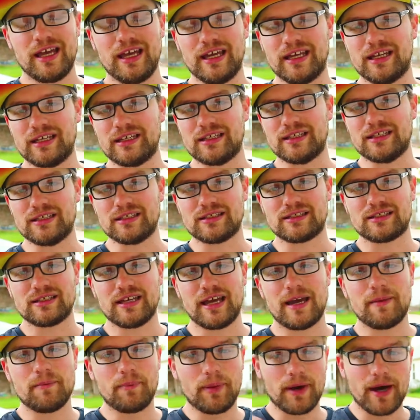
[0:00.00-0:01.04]
is
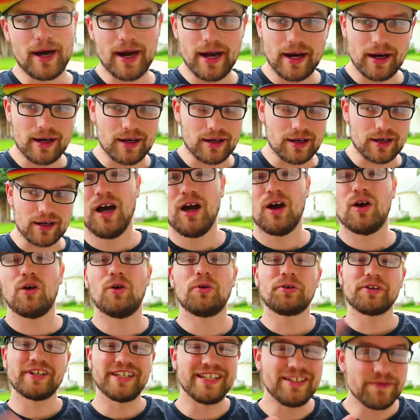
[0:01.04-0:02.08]
Empire
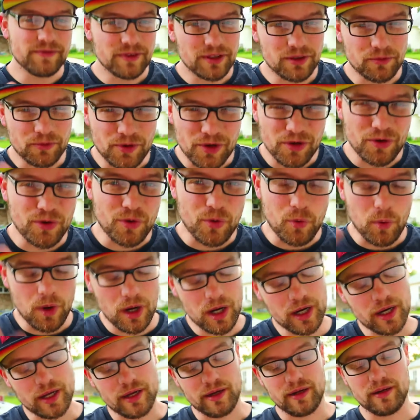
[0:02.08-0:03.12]
or even Rogue
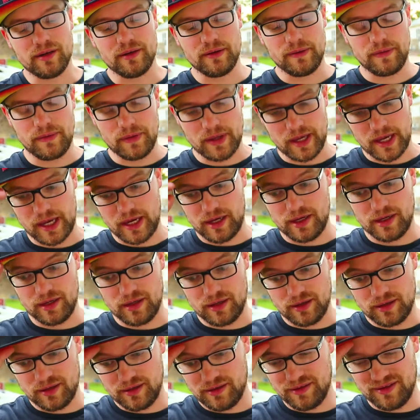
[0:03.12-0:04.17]
One,
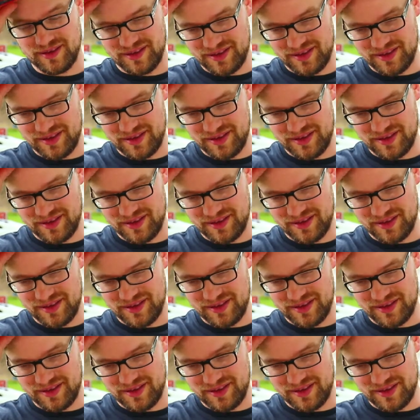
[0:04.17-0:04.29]
then